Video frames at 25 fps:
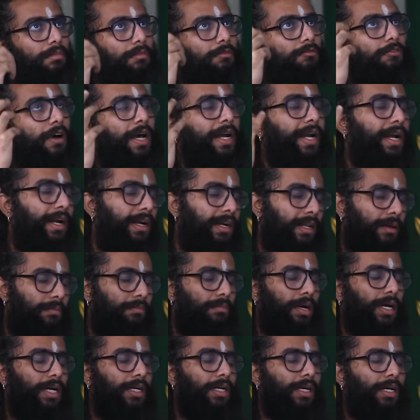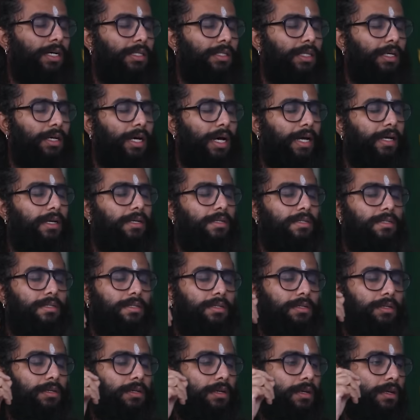Varenyam Bhargaha, the
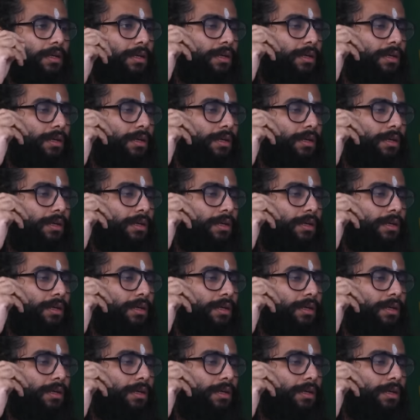highest